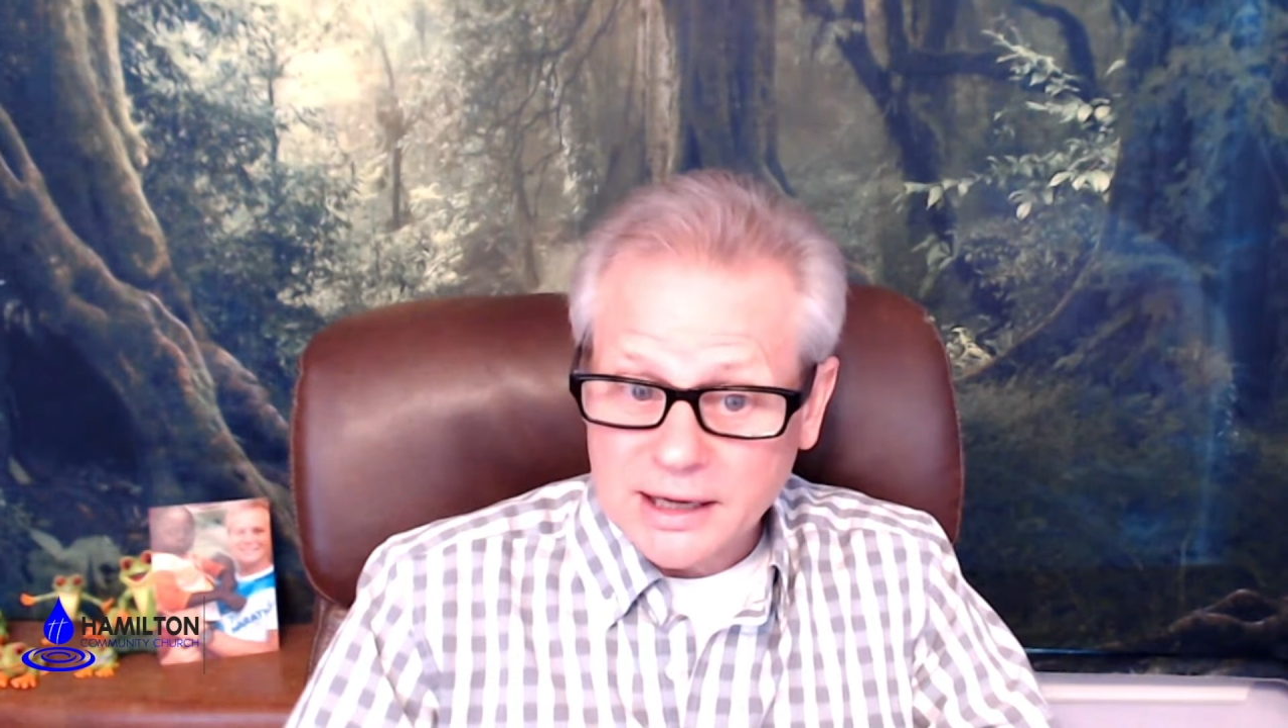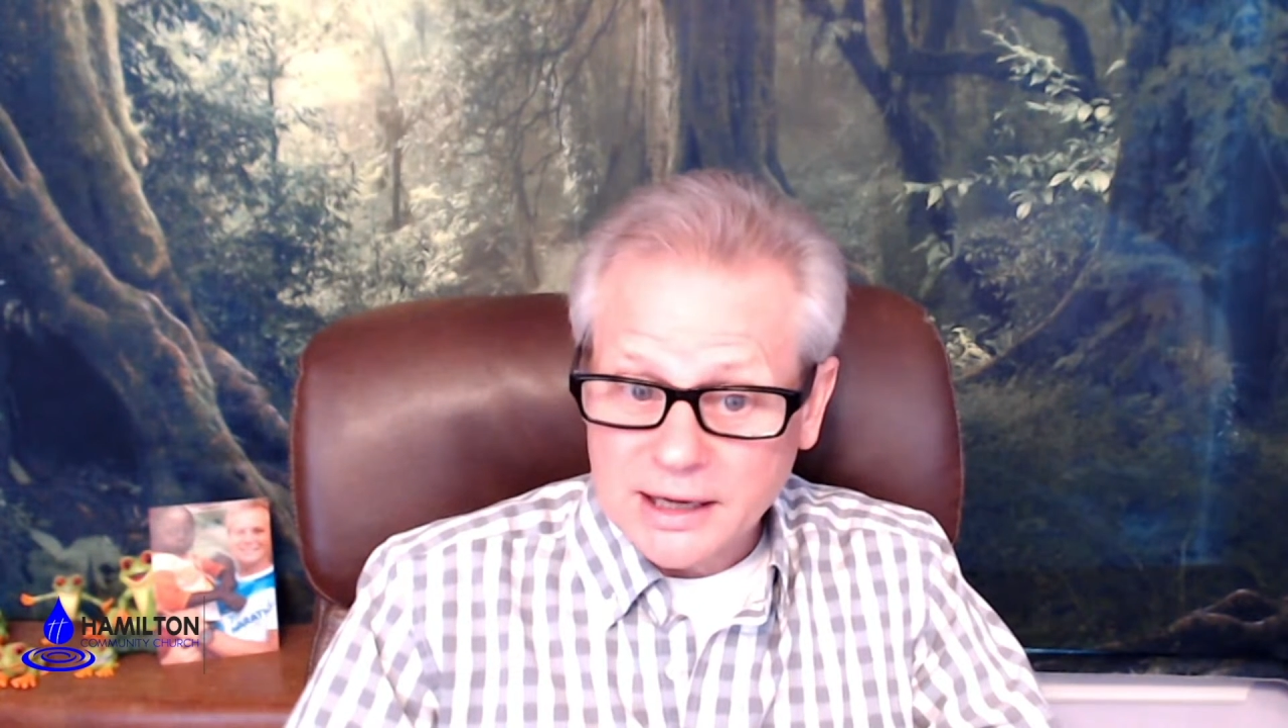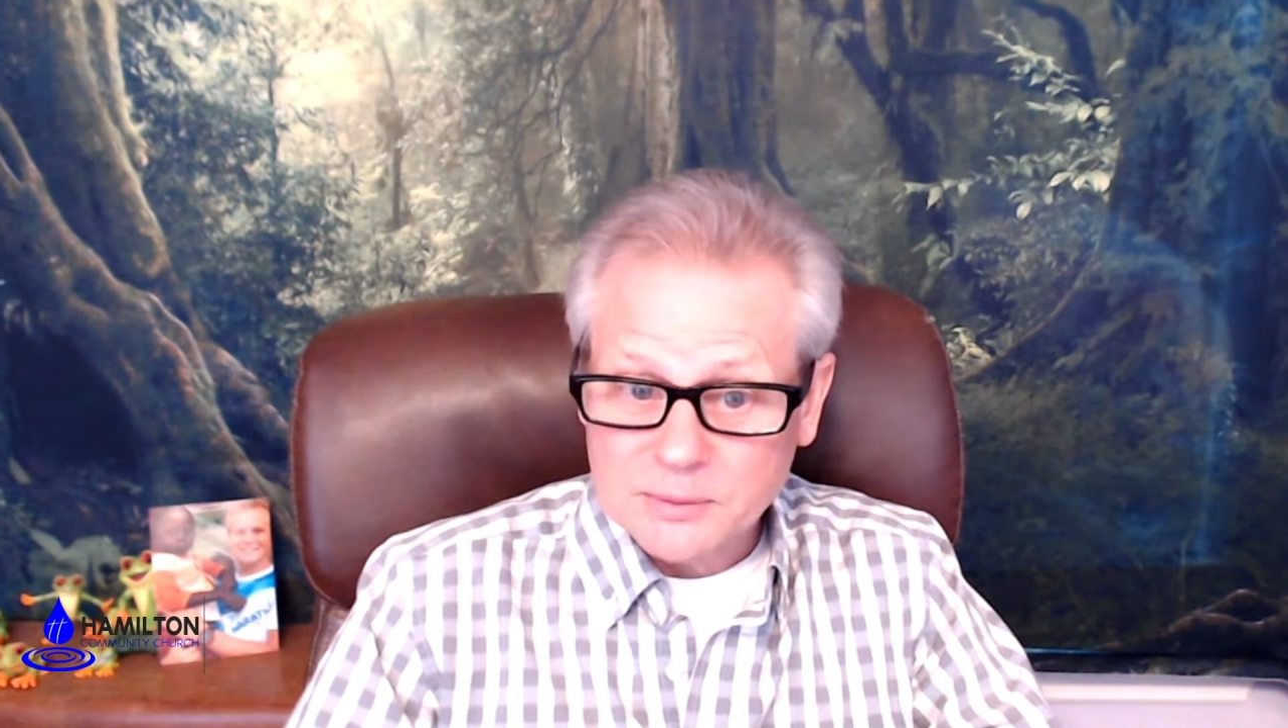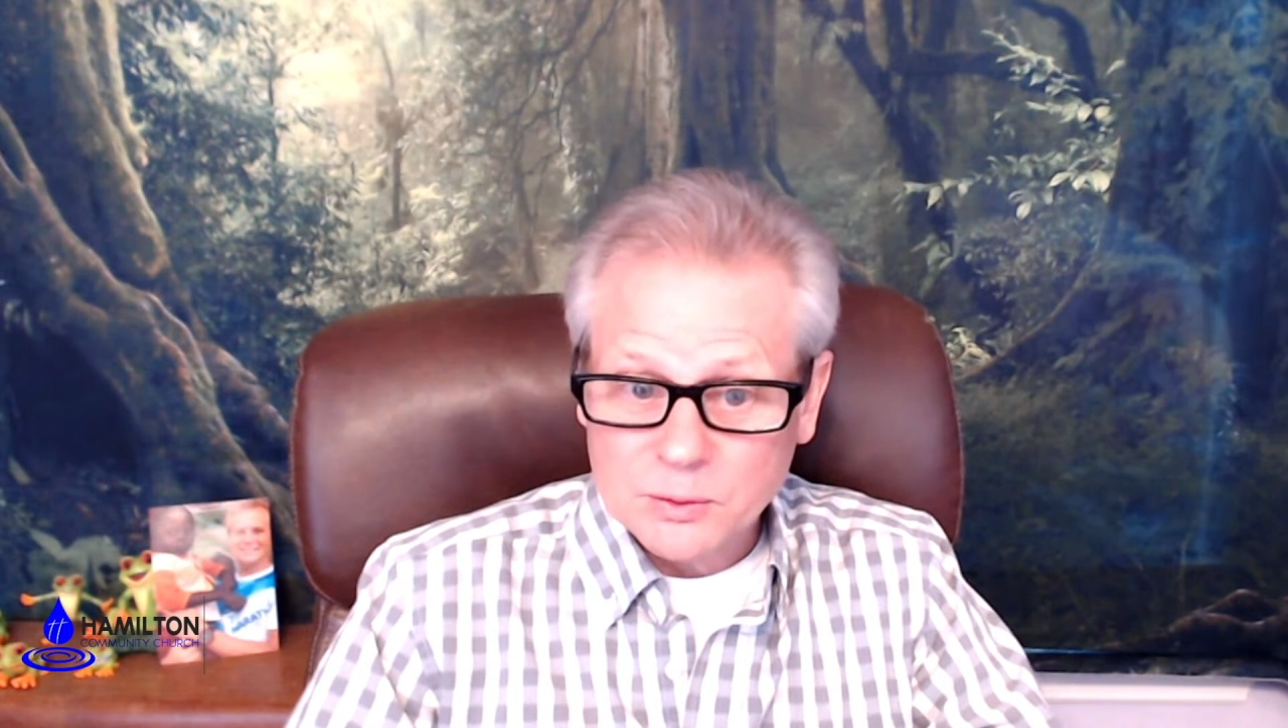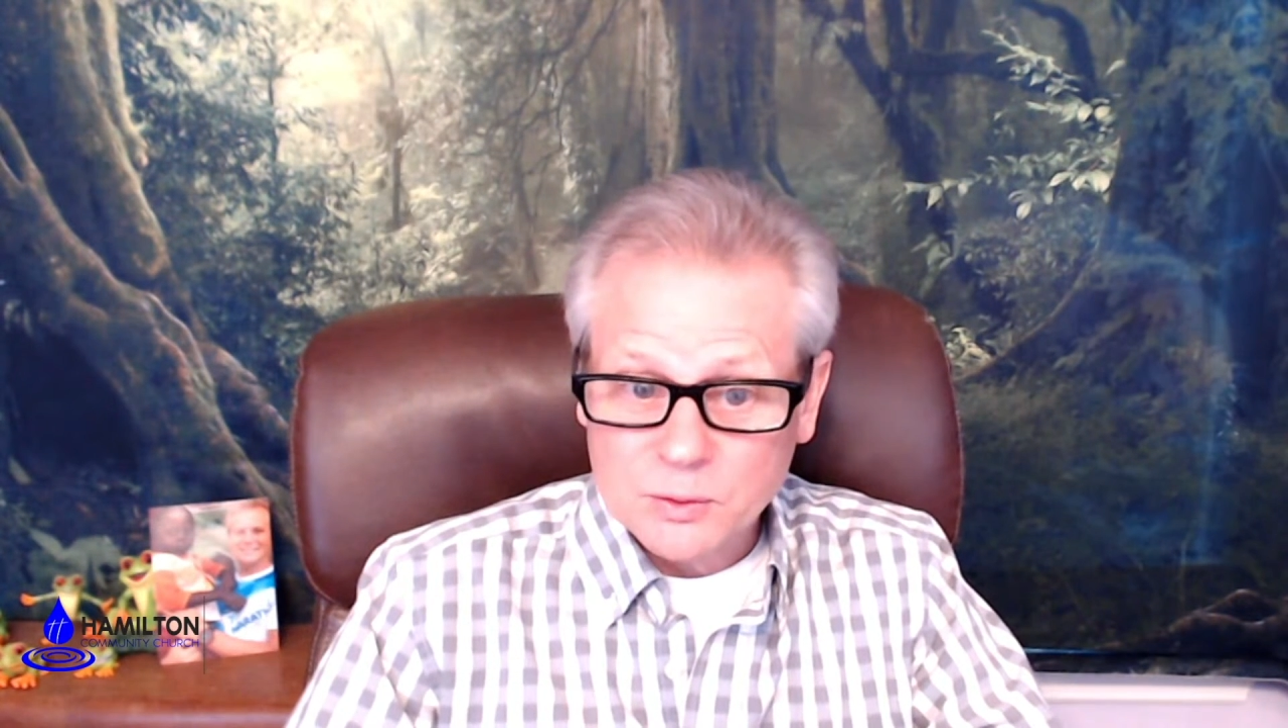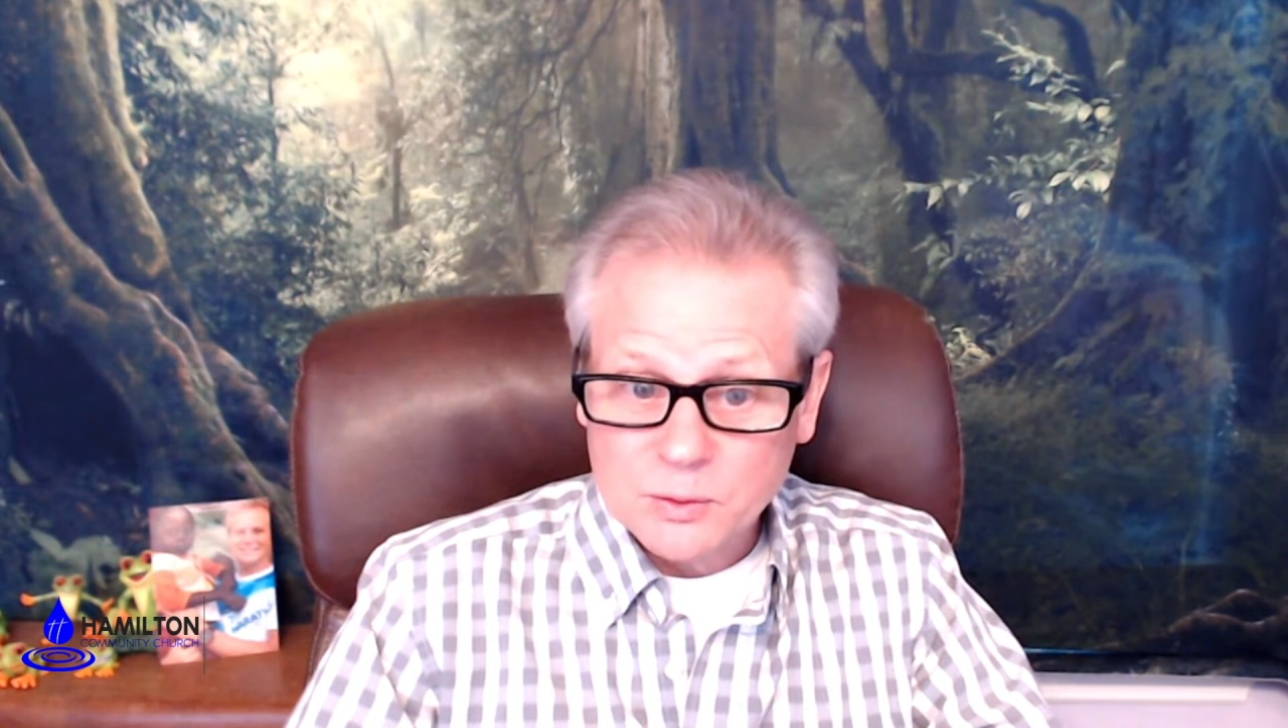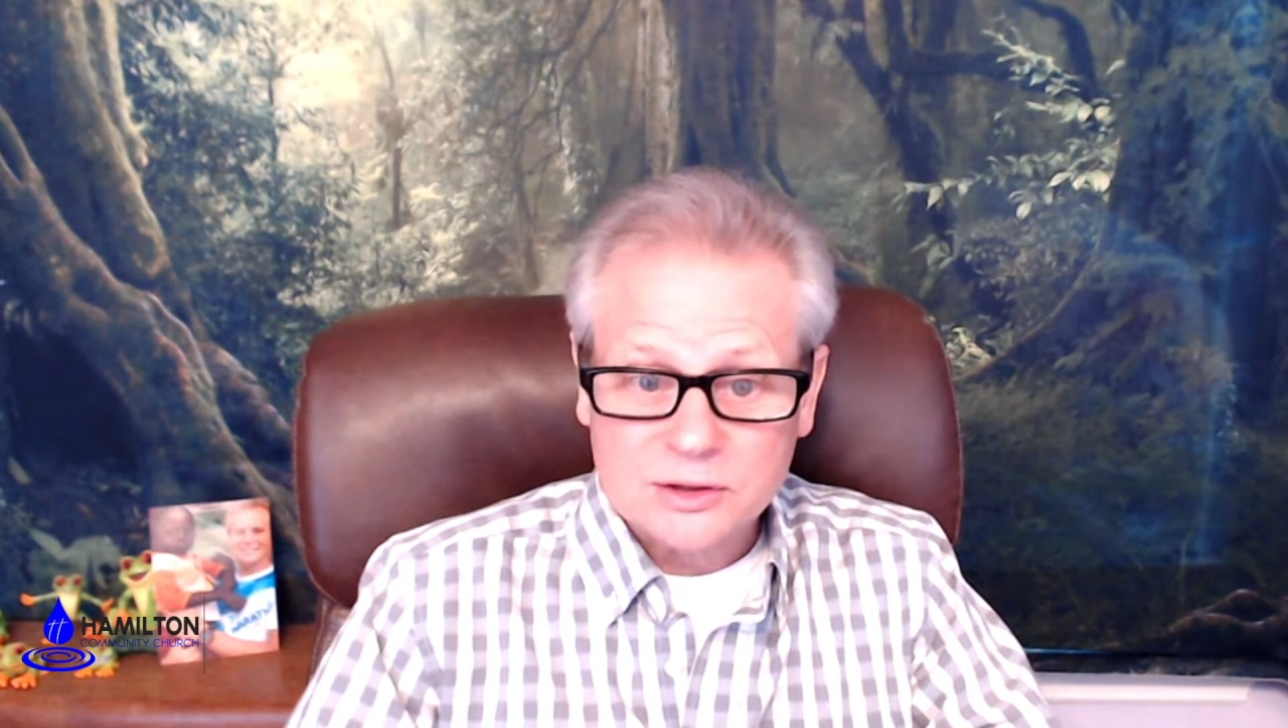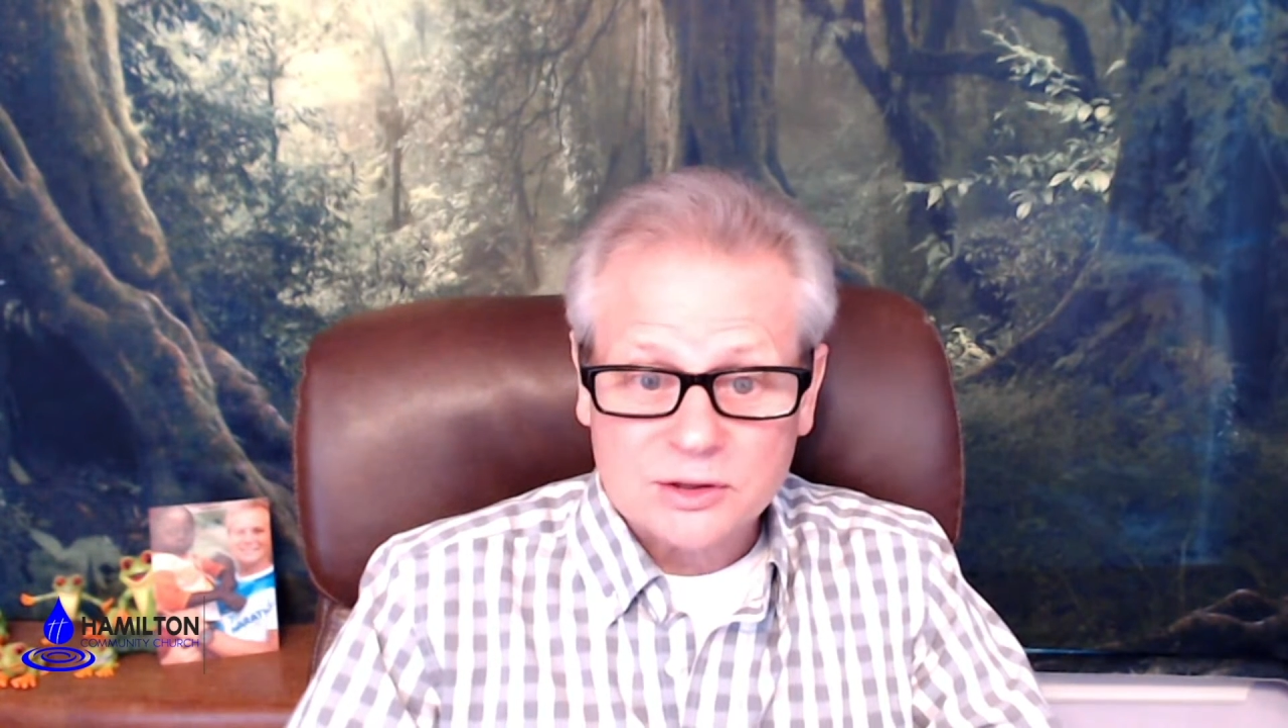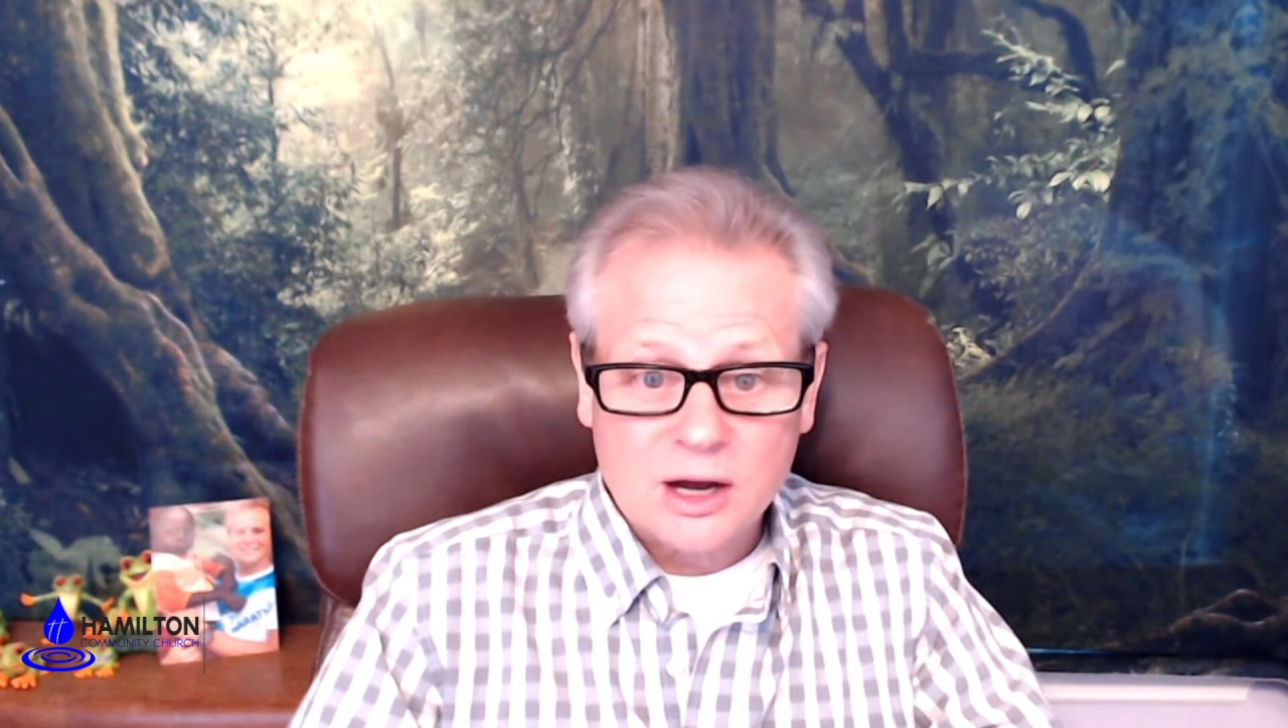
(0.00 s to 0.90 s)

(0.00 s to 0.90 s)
but we're going to talk